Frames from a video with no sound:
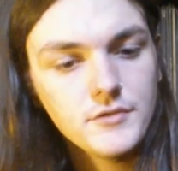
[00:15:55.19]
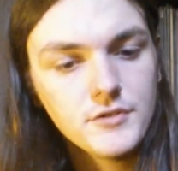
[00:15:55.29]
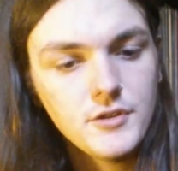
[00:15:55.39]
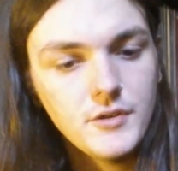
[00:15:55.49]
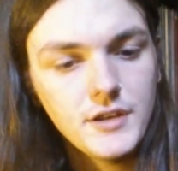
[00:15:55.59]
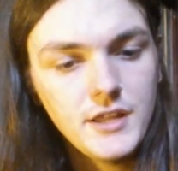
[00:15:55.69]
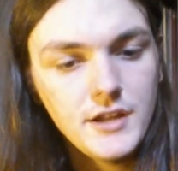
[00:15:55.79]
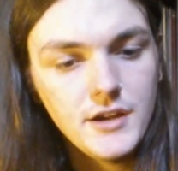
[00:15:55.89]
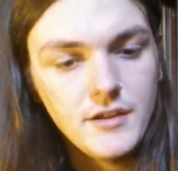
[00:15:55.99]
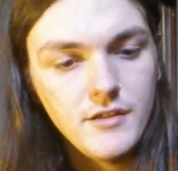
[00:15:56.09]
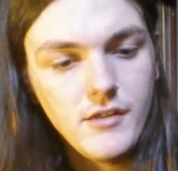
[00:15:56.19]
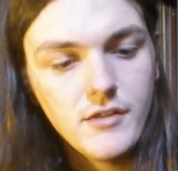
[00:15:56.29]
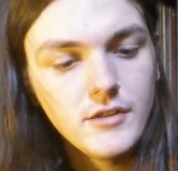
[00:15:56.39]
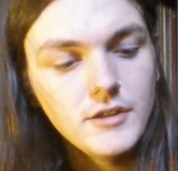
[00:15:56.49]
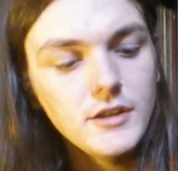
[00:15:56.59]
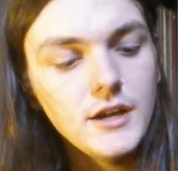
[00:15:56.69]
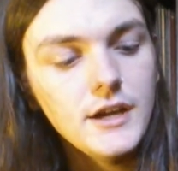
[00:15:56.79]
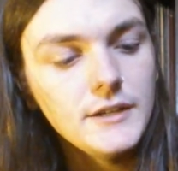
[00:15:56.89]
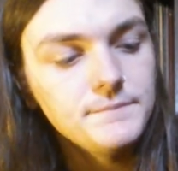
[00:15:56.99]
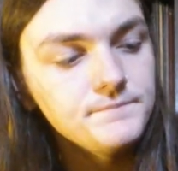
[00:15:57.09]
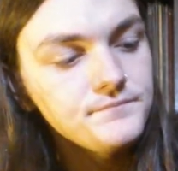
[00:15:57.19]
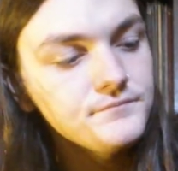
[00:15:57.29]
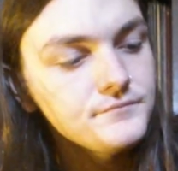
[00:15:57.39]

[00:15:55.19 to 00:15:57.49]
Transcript: Let's go in here. Um,